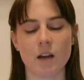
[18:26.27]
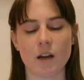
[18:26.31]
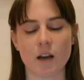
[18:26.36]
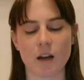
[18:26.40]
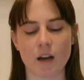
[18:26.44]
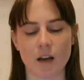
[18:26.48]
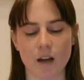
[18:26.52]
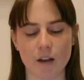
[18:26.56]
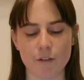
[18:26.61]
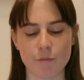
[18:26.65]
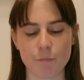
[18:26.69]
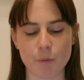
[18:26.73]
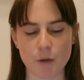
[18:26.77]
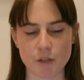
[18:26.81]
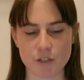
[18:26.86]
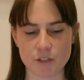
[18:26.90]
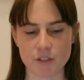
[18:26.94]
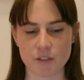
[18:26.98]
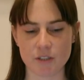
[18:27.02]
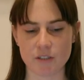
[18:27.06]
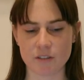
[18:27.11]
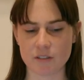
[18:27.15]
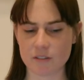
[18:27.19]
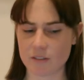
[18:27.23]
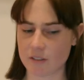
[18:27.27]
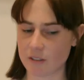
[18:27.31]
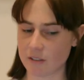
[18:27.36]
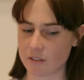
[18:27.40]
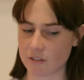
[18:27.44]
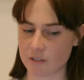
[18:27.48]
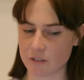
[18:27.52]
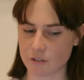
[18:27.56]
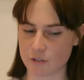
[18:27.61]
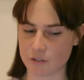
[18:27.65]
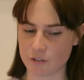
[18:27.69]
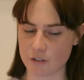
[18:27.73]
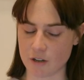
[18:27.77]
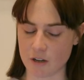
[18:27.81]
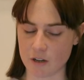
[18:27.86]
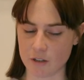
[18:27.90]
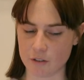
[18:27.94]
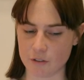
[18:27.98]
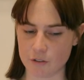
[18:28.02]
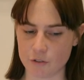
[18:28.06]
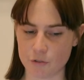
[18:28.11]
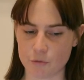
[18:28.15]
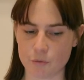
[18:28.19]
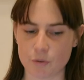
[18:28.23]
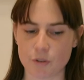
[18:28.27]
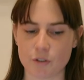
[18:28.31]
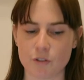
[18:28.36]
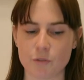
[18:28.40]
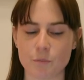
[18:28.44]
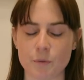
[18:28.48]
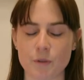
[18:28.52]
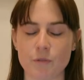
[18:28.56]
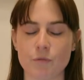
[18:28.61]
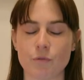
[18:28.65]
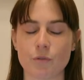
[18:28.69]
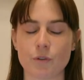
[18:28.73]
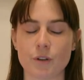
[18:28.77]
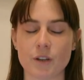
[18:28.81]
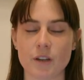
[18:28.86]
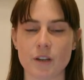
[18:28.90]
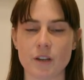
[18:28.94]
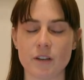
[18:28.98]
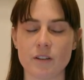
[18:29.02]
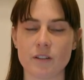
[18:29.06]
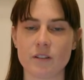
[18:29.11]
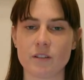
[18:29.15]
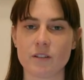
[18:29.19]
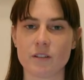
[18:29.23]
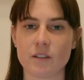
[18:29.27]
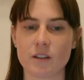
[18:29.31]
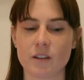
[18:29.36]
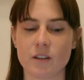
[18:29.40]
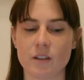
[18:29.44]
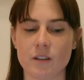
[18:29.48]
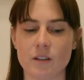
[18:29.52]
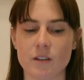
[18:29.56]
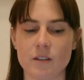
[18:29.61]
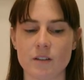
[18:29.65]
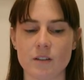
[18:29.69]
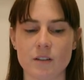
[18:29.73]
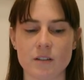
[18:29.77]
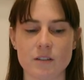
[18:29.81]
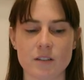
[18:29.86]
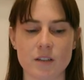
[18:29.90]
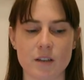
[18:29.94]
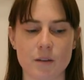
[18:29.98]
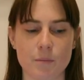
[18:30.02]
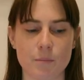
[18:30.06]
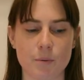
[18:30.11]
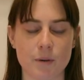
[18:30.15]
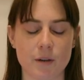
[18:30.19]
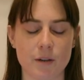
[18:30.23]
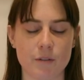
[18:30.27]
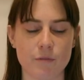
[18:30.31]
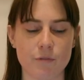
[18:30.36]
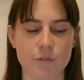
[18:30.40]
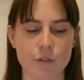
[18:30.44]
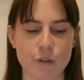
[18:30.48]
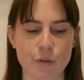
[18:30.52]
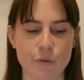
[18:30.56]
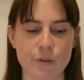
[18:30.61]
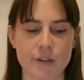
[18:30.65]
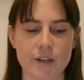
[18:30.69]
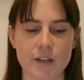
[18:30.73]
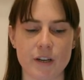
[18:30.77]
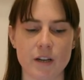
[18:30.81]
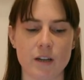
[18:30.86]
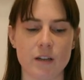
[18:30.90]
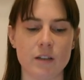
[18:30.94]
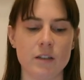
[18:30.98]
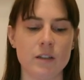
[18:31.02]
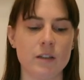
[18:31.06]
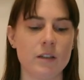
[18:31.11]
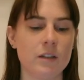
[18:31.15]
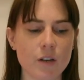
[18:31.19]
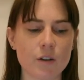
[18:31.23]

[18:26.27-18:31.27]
I've budgeted $600. We're gonna spend 4 days in Tampa in Florida.